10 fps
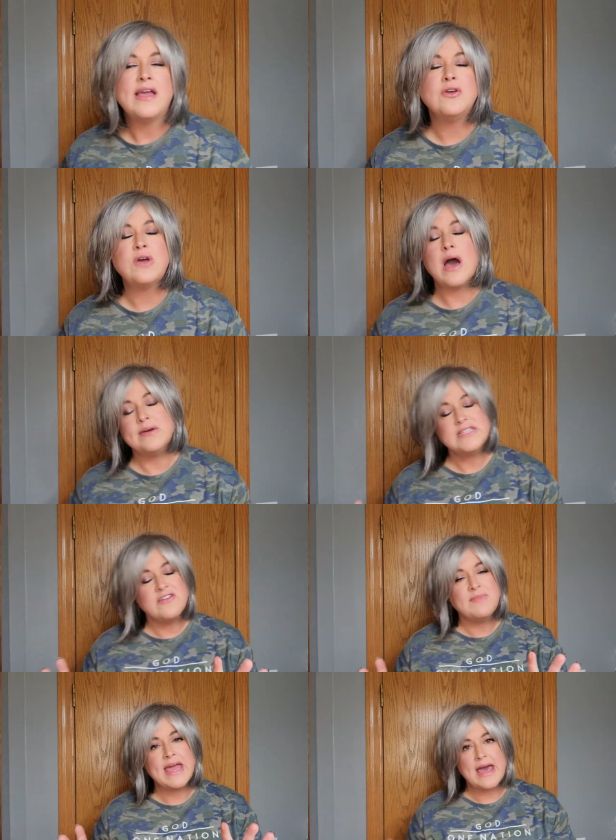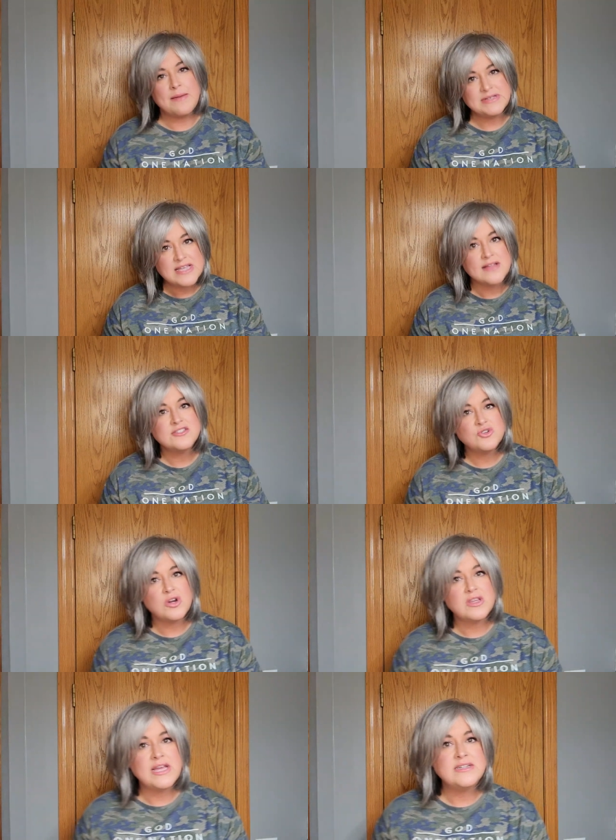I always have my Amazon
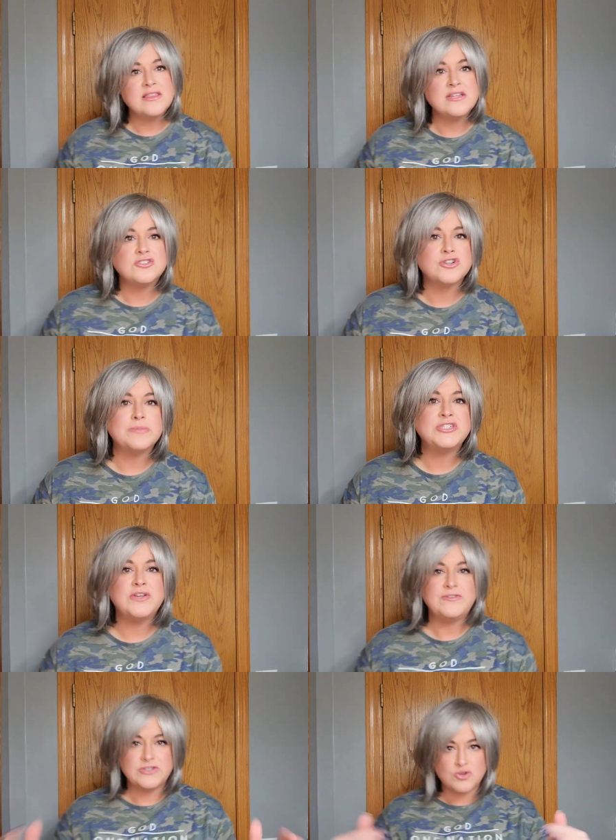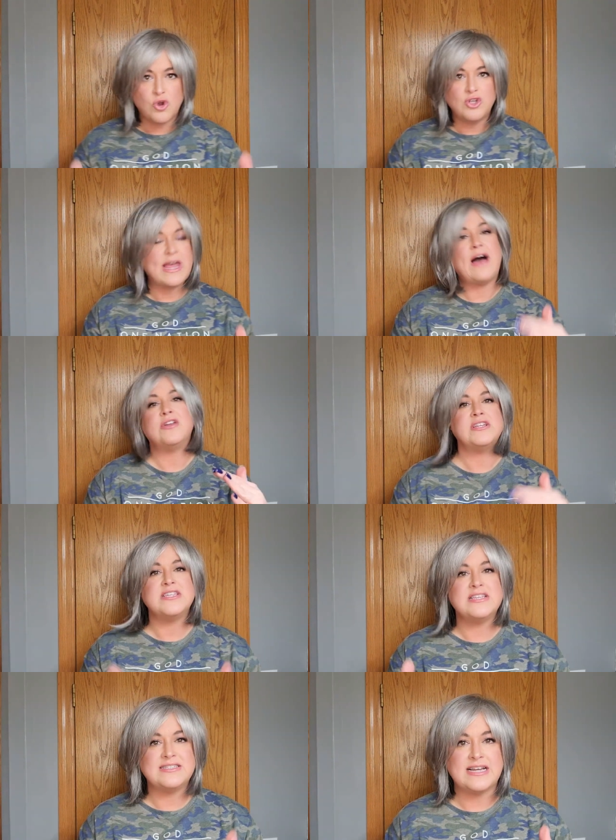store linked in the description. If you scroll down
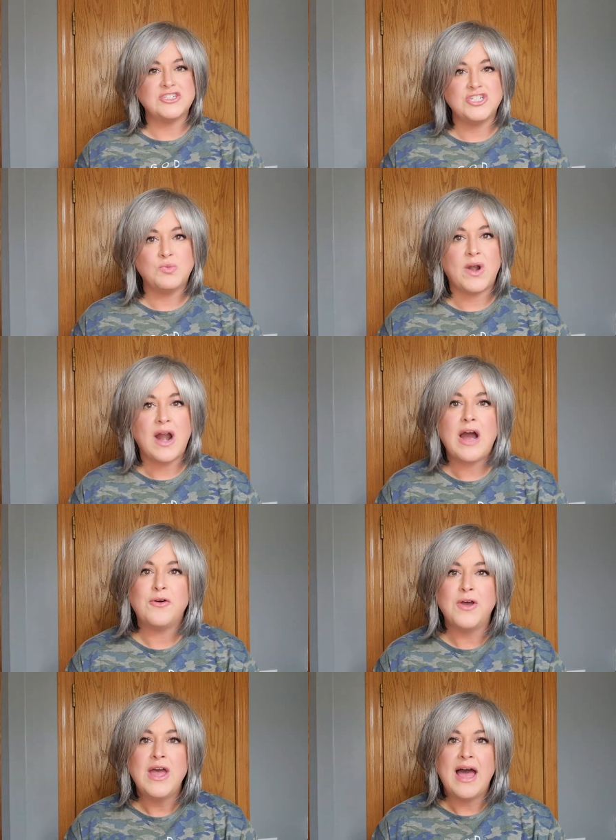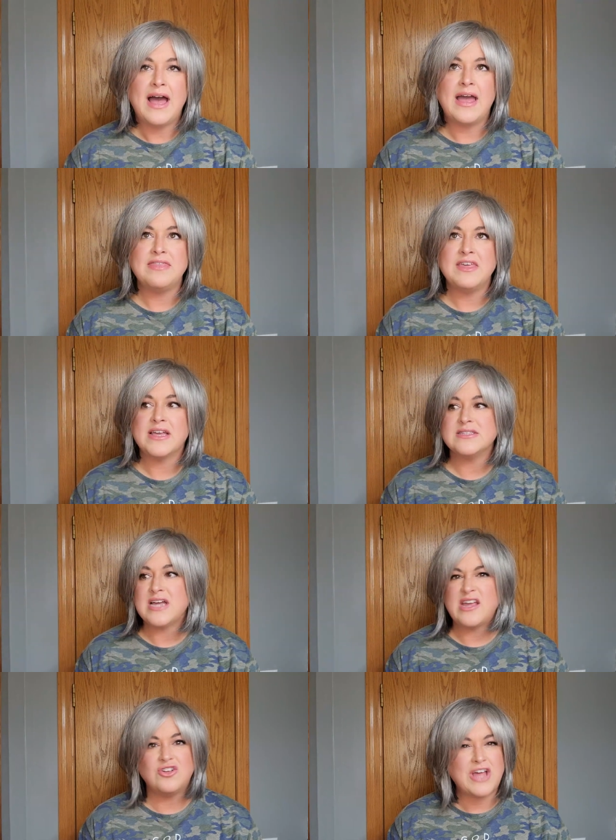into the section where how I think it's
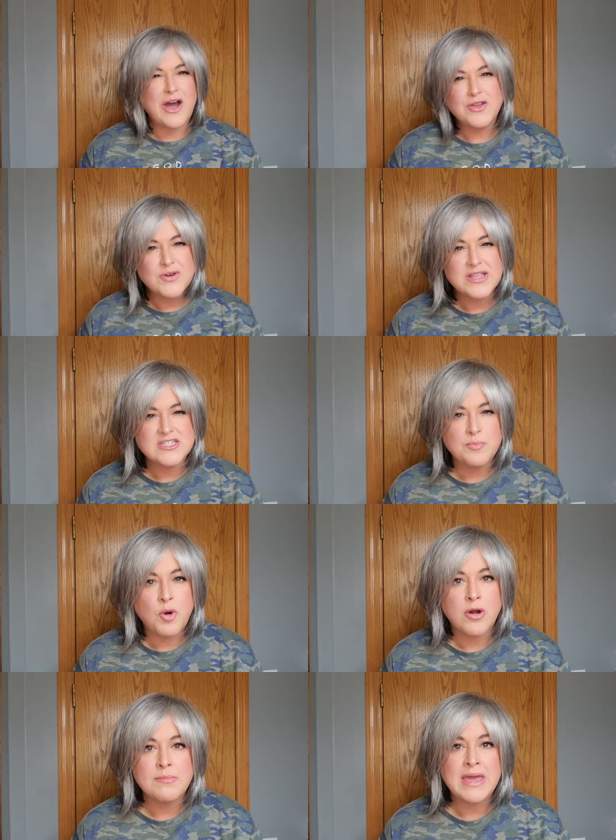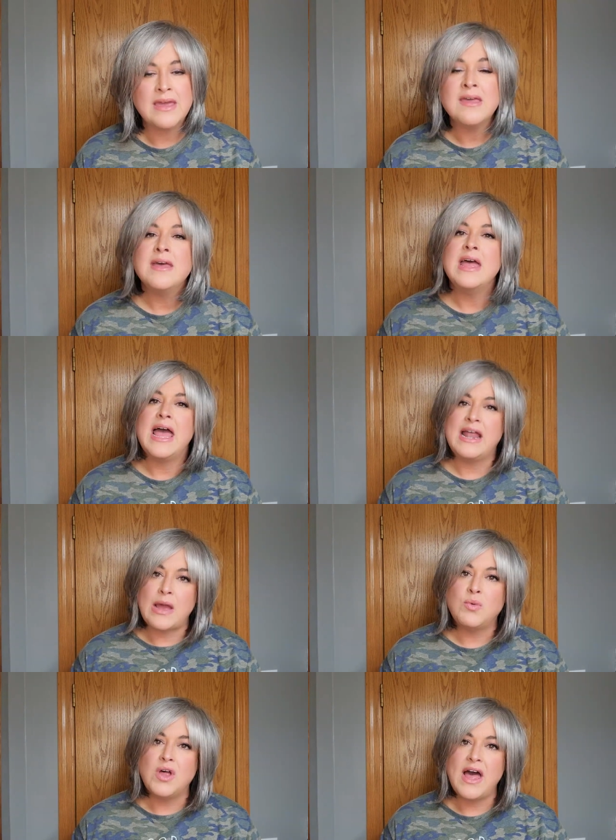titled how you can support me and
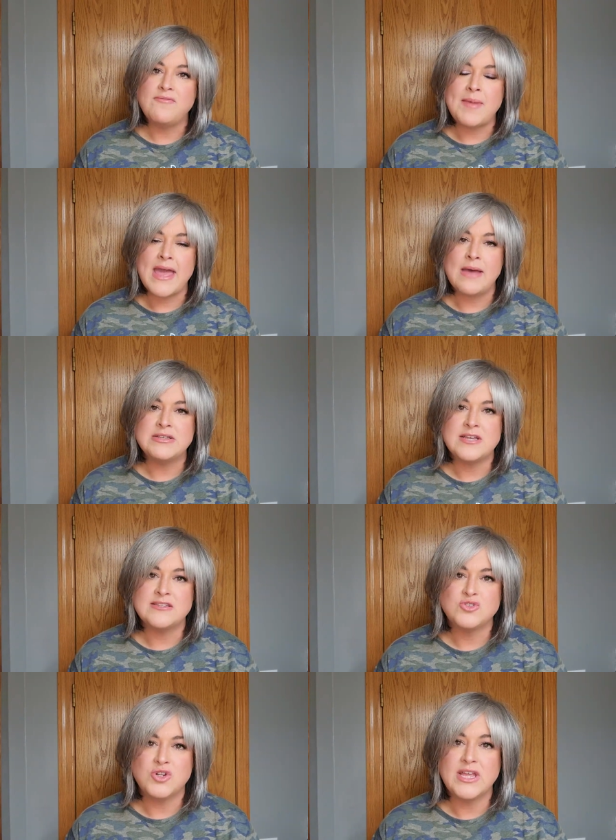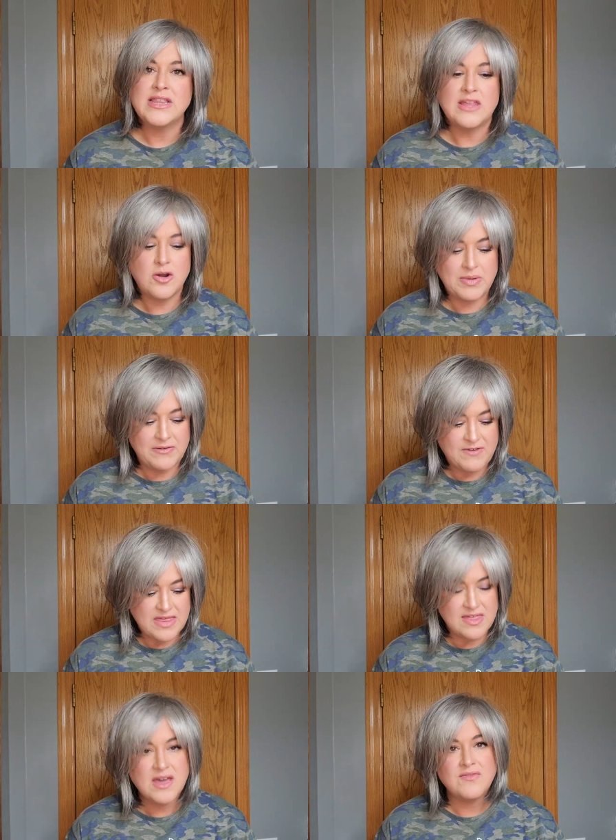I will have my Amazon store linked there. But if
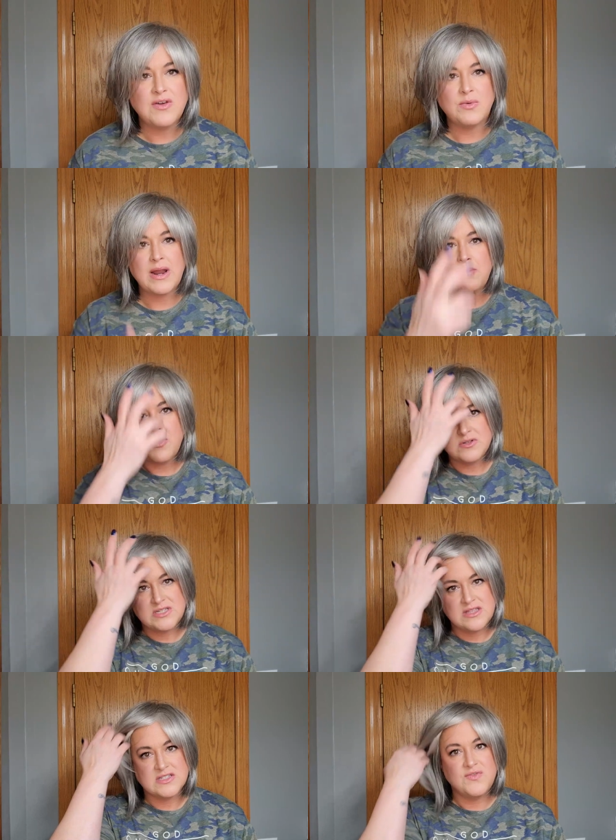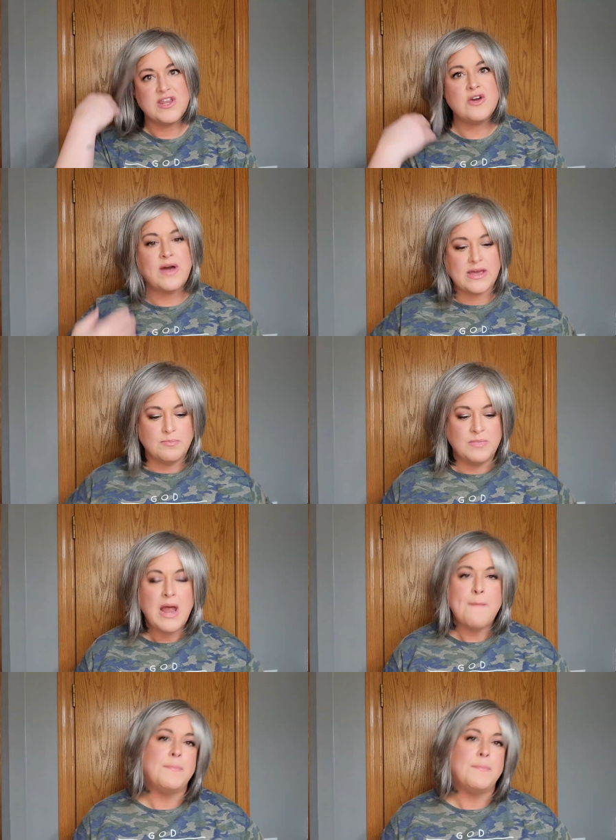I think of it when I'm posting this video, I can